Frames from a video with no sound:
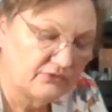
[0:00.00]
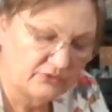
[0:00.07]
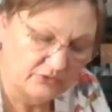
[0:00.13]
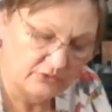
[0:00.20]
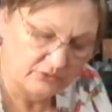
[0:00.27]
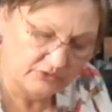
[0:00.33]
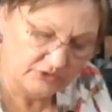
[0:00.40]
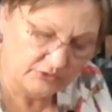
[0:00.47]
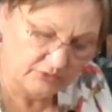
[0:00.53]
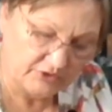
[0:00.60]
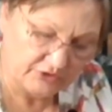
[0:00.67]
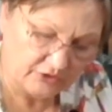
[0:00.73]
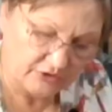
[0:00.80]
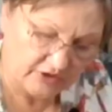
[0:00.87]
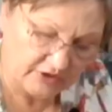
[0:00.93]
And for
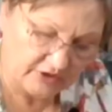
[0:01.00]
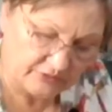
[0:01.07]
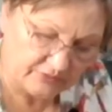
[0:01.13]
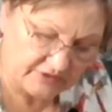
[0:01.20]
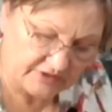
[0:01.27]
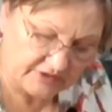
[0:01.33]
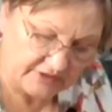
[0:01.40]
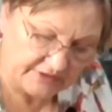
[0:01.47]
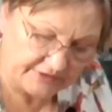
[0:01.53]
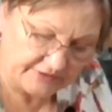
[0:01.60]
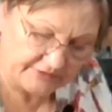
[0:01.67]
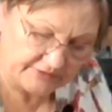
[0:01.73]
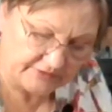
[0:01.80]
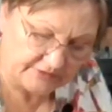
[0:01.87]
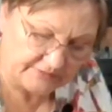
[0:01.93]
those who are not
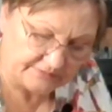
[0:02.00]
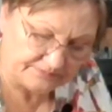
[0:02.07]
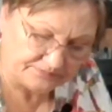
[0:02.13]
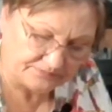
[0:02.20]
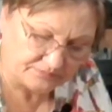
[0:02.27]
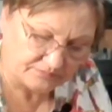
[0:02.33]
retired,